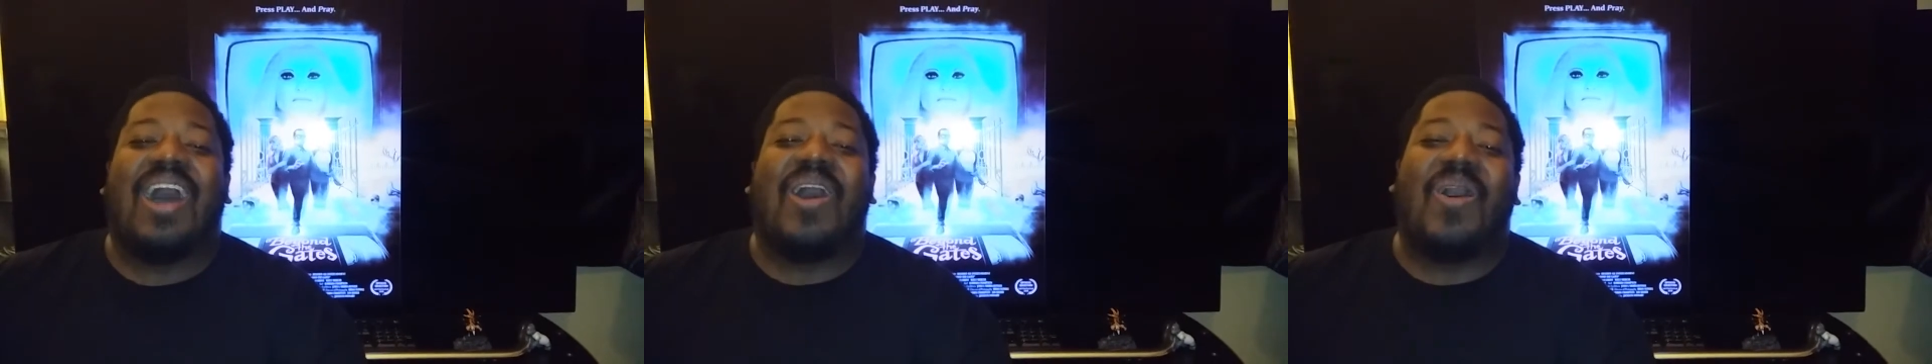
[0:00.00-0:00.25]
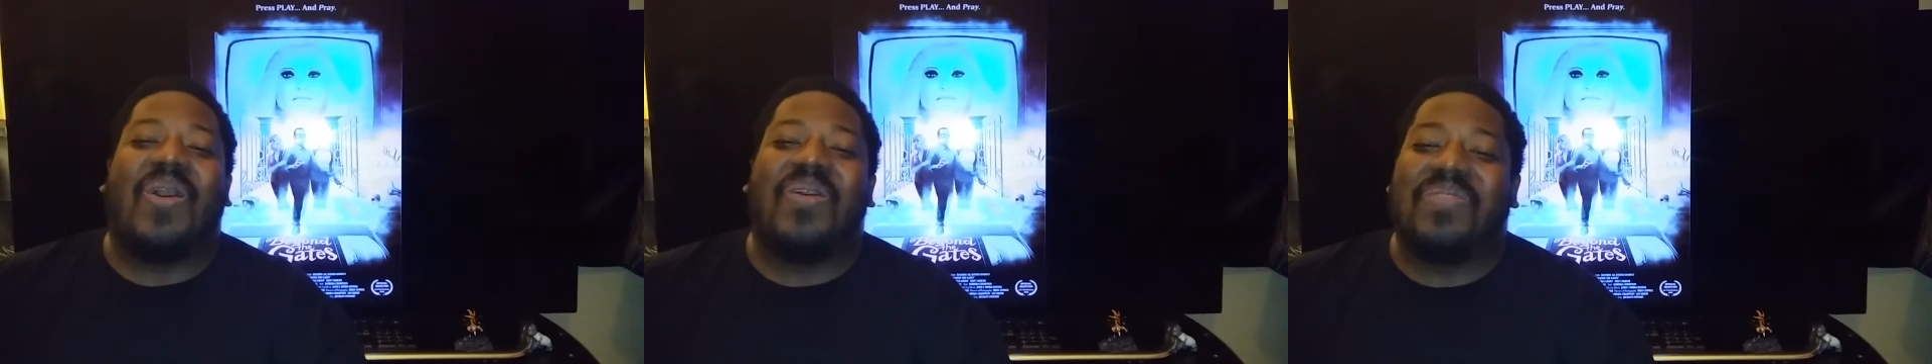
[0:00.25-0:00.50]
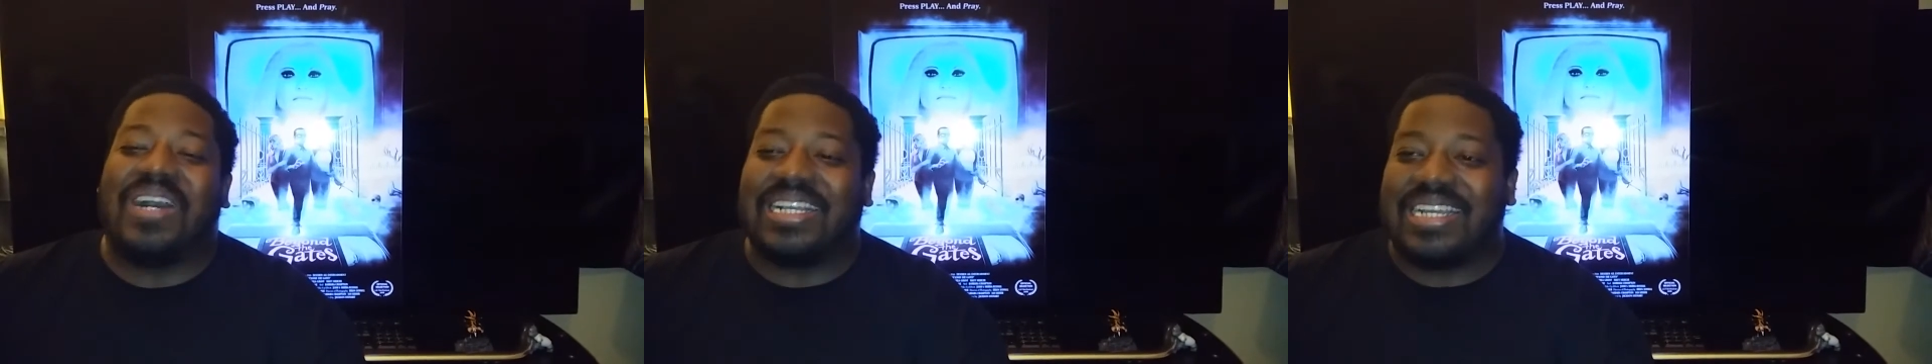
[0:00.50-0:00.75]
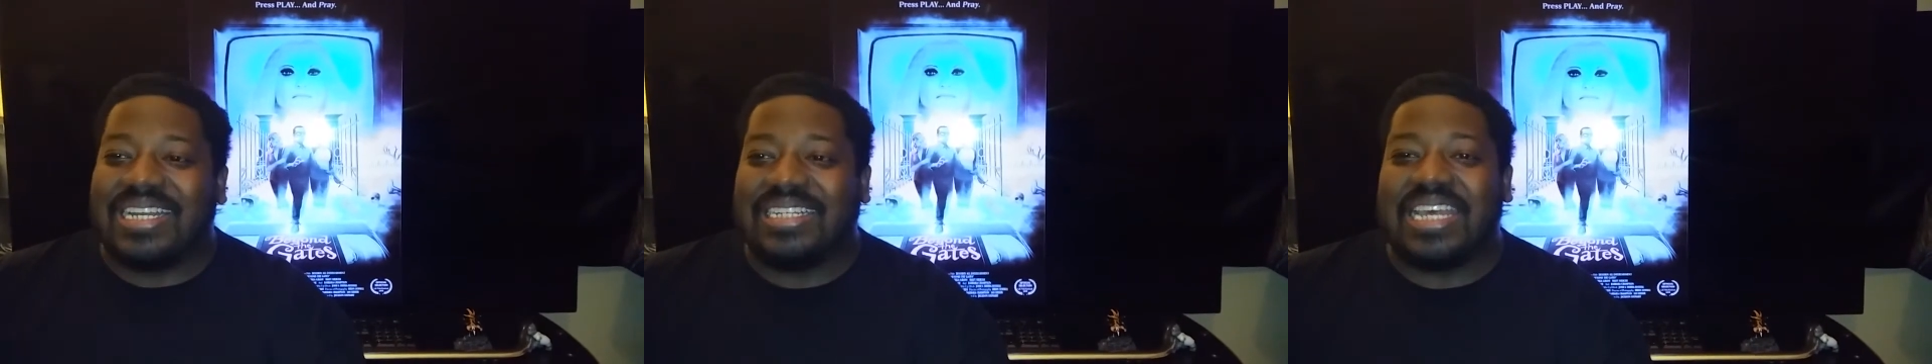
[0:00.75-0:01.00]
Oh my
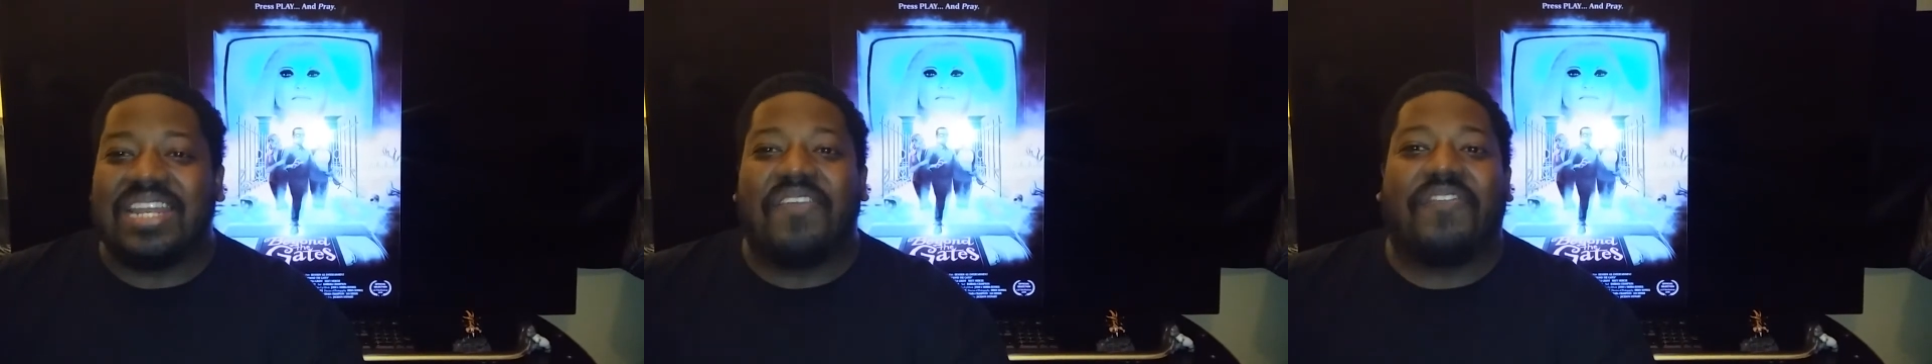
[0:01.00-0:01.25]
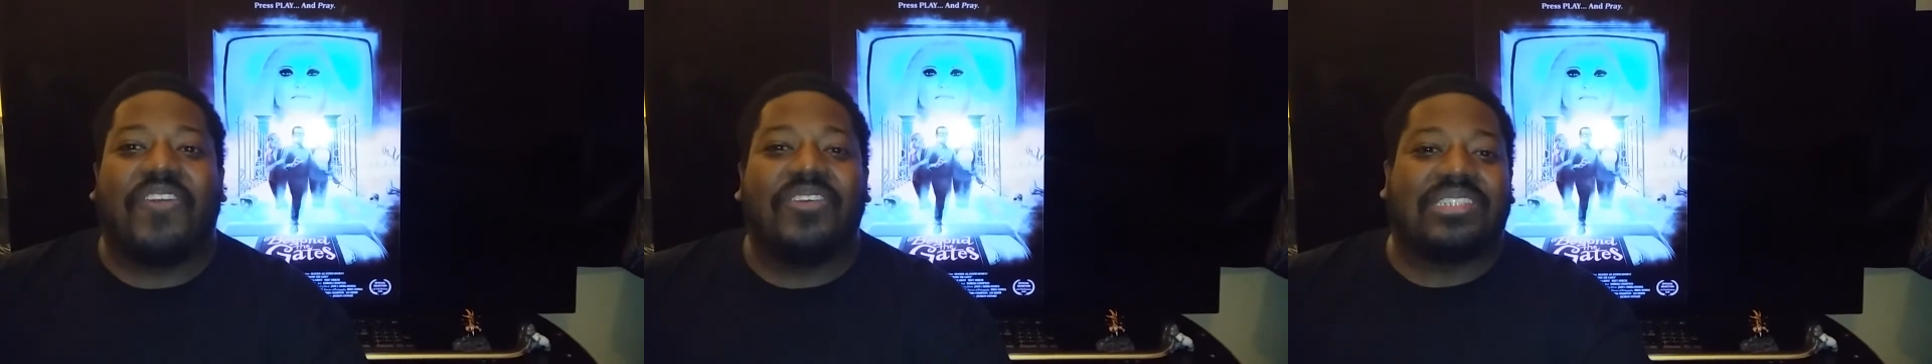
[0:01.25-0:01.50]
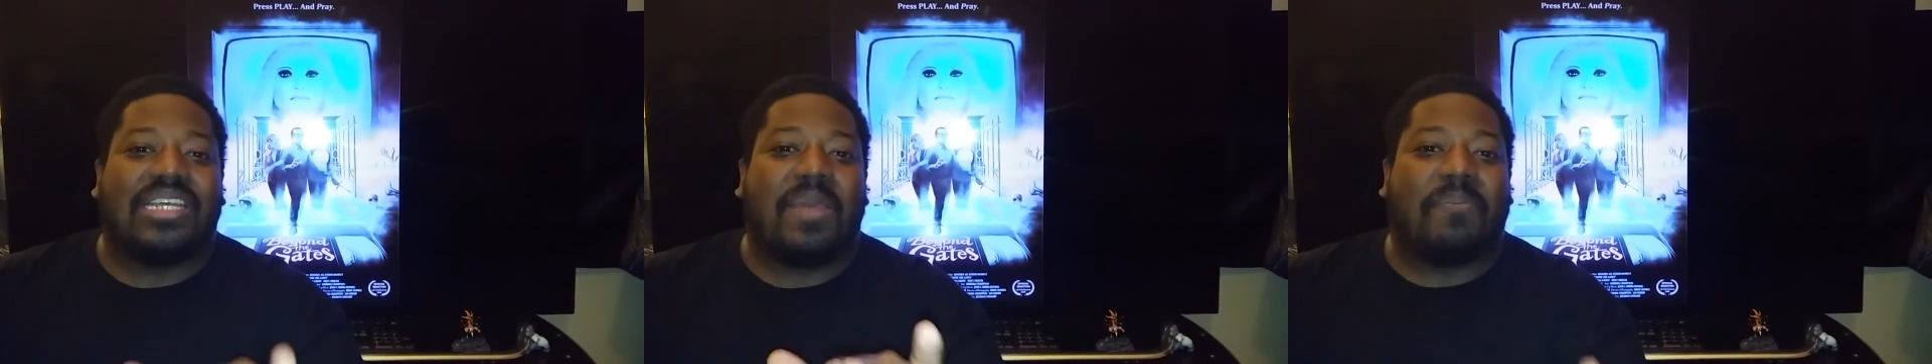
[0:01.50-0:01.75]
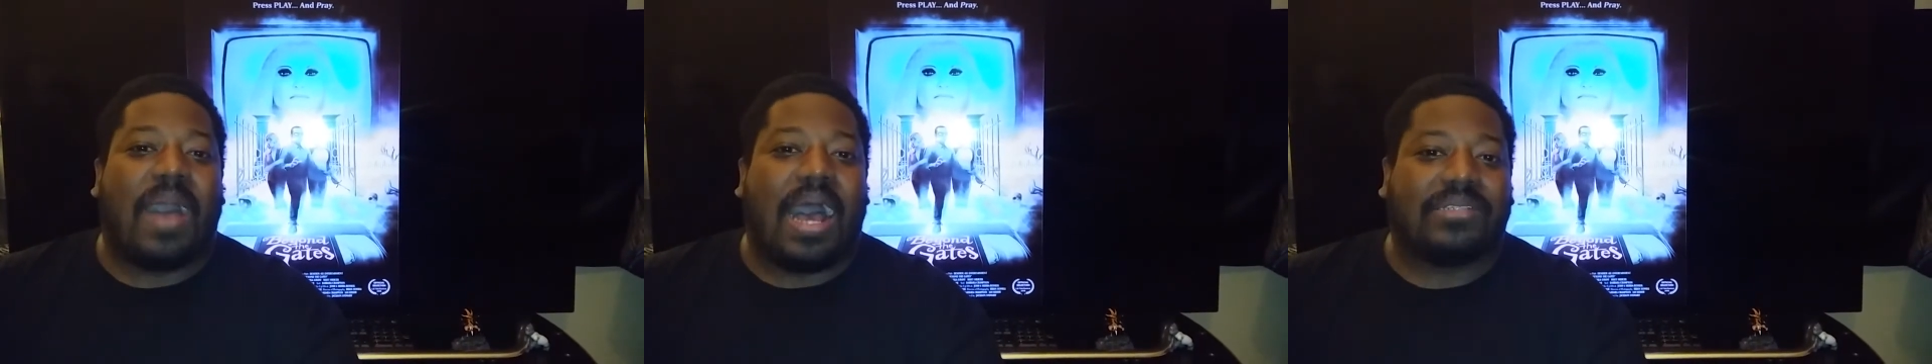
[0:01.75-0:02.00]
goodness! And the first thing
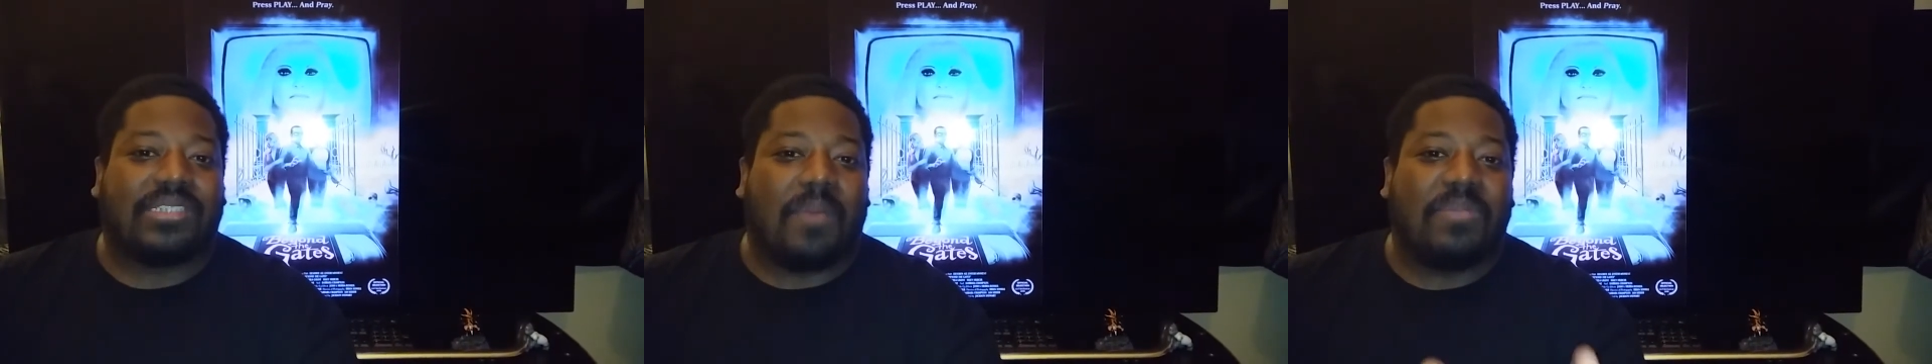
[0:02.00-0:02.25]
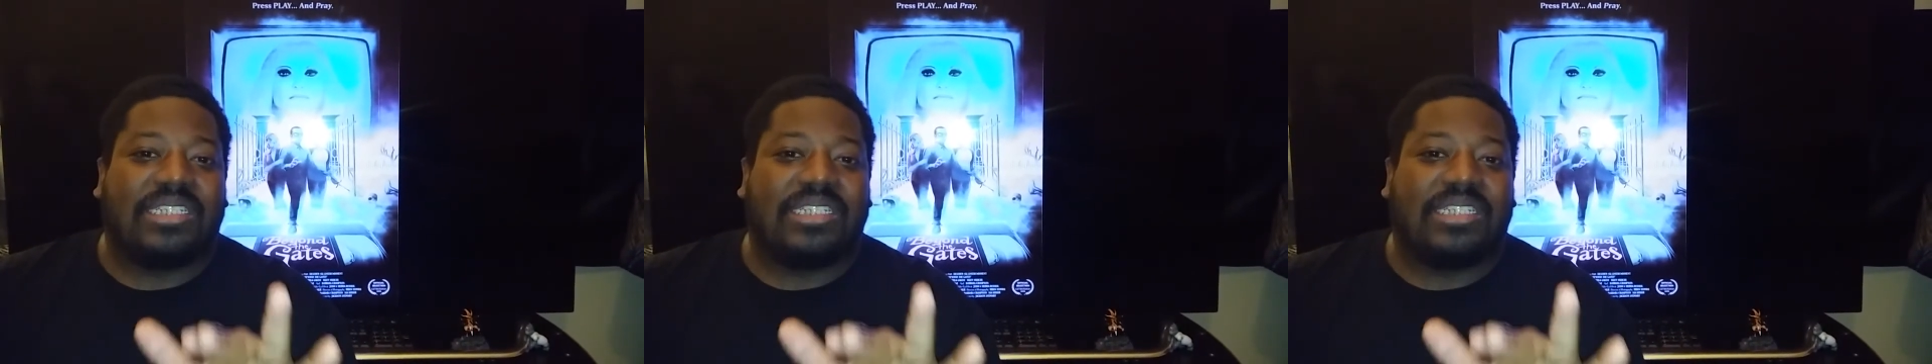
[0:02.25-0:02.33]
that pops up